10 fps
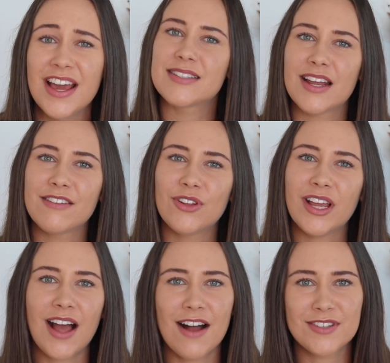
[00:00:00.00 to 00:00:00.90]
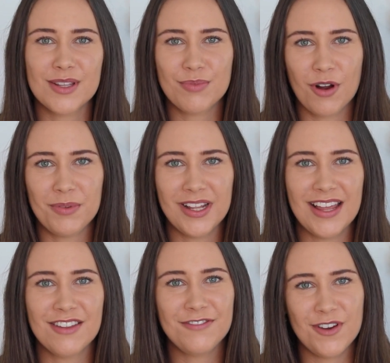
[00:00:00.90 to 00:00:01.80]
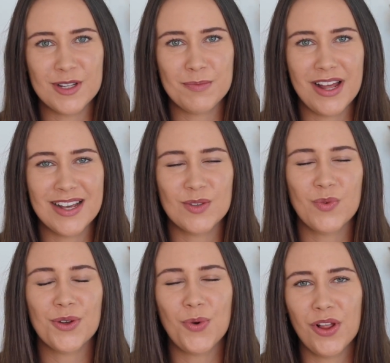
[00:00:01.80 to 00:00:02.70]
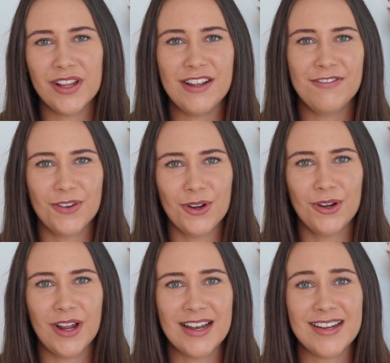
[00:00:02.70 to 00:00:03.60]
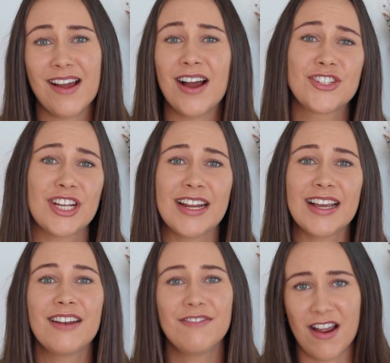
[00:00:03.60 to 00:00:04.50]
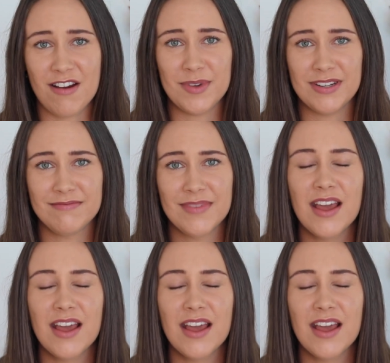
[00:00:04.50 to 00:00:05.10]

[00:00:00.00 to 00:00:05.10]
instead of looking after them properly in the first place with quality food and a hygienic environment.